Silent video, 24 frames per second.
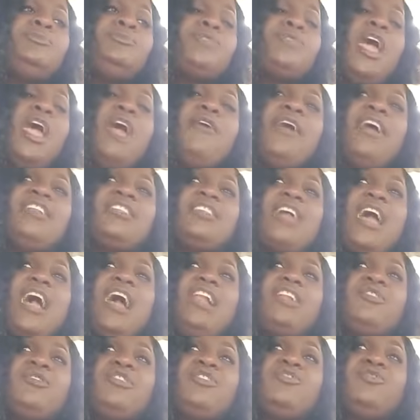Alright,
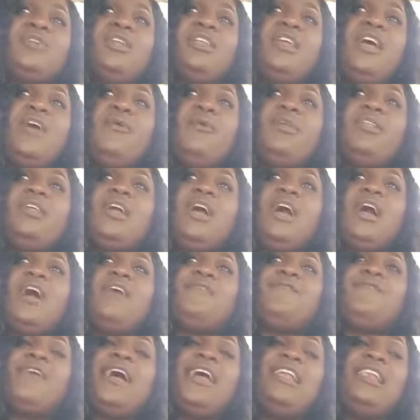call fish on that when you
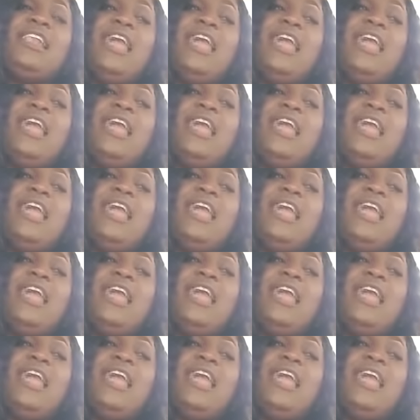have a